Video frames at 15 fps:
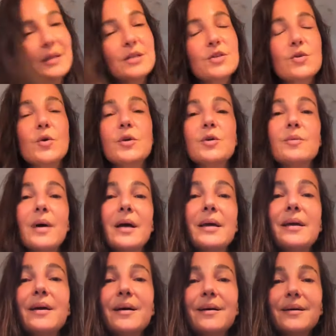I'll show you
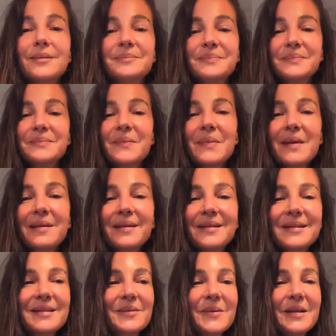my
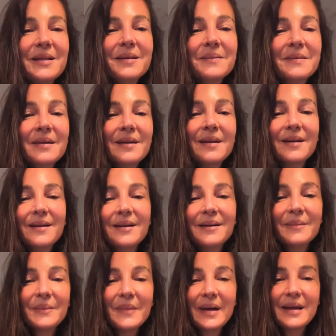screen.
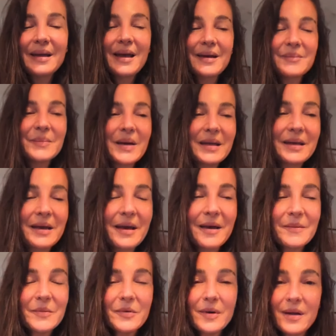My
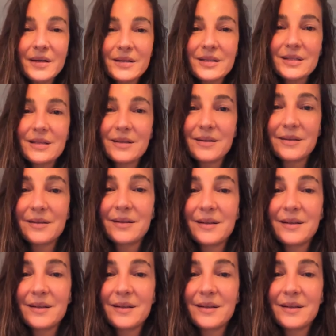camera is,